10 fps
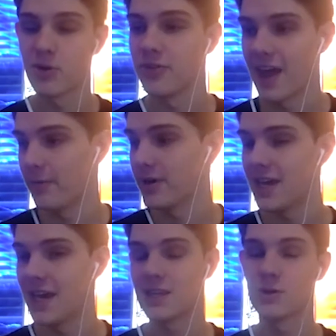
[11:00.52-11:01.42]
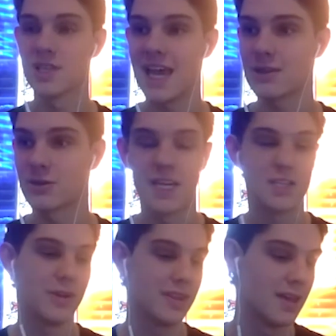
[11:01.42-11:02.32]
that when he hit those late threes
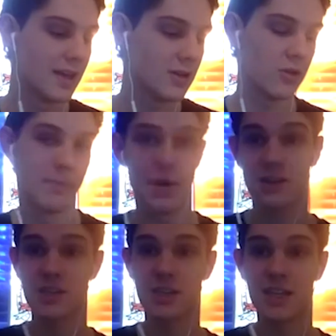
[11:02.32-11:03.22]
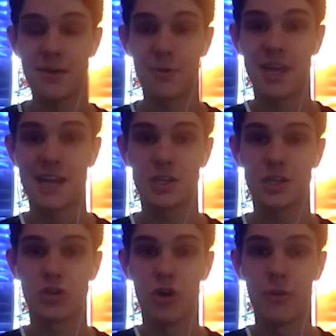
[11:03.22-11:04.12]
when, the Bucks looked like they were getting
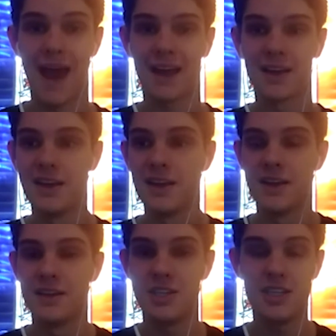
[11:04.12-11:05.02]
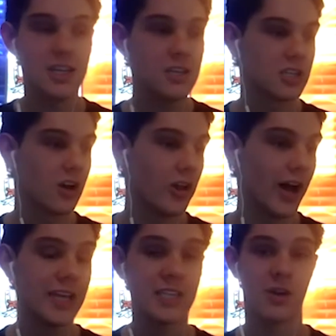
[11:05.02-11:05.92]
control back. GT just called
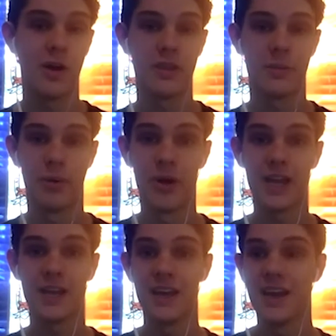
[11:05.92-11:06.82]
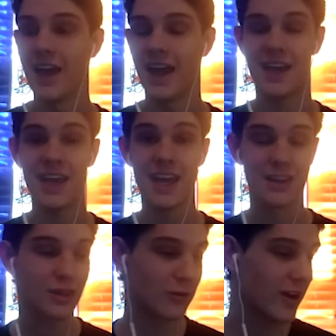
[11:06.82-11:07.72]
ISO on the point, and he hit a
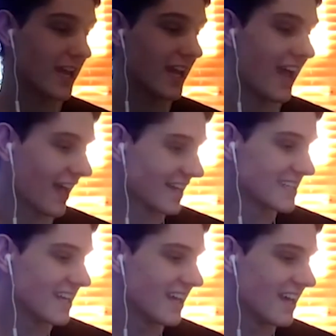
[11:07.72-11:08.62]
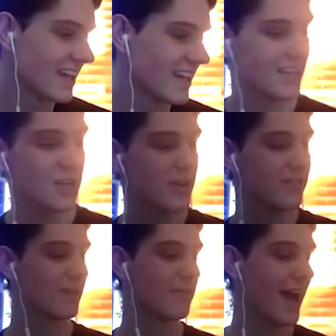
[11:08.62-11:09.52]
3. And can you
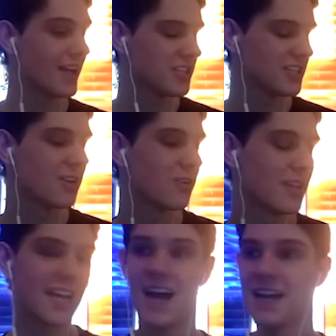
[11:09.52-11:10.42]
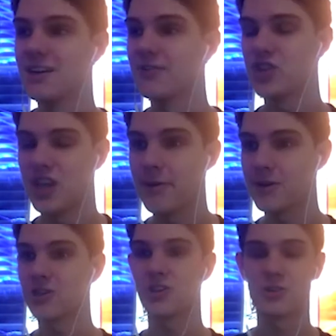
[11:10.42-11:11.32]
even imagine, the kind of chip on
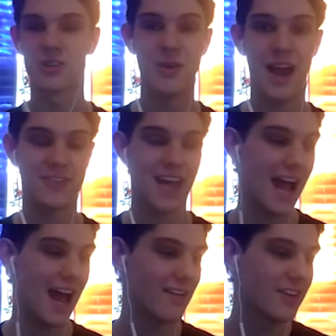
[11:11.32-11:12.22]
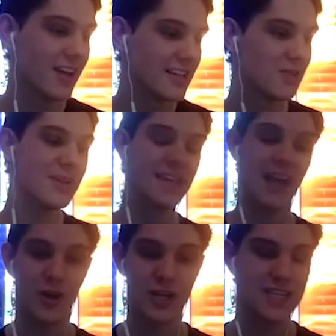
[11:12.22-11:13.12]
your shoulder you have to be
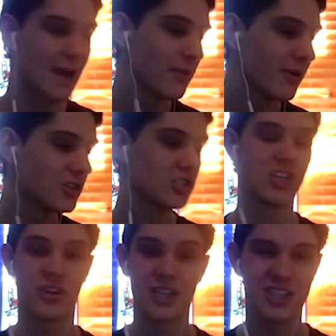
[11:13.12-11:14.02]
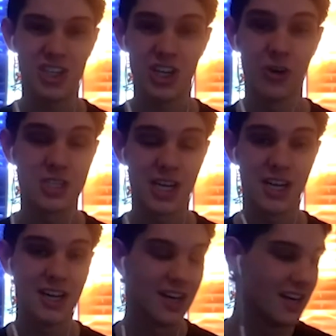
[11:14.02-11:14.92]
Garrett Temple, Chris Chiozza,
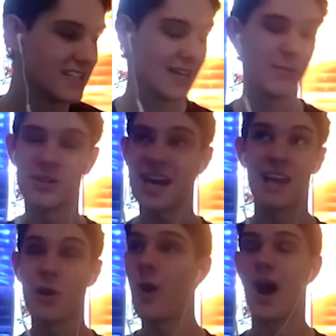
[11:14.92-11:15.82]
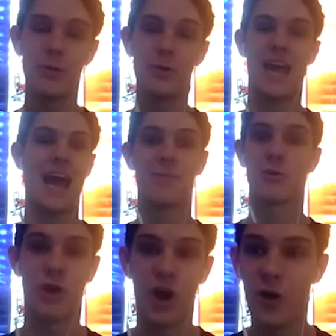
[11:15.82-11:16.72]
Timothé
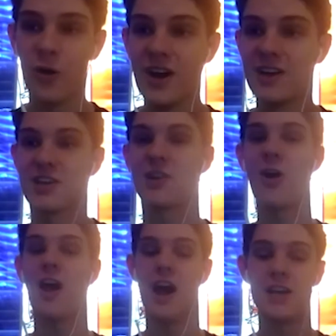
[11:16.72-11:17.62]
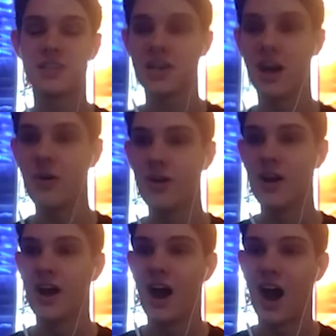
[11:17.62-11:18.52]
Luwawu-Cabarrot to call ISO
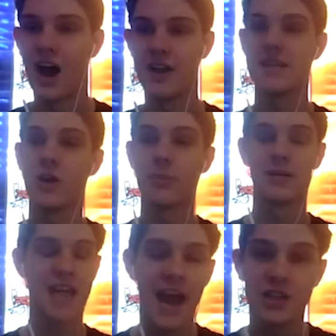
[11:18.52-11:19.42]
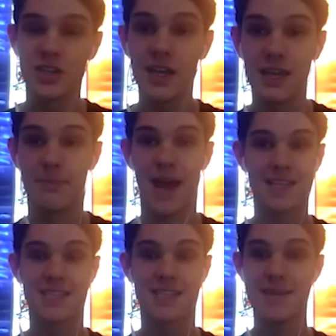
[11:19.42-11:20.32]
on, potentially the
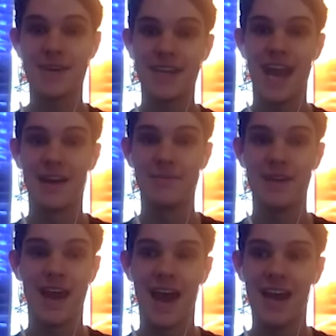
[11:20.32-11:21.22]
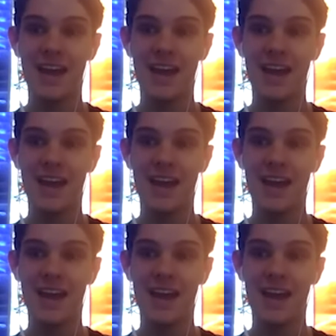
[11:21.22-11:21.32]
best team in the NBA.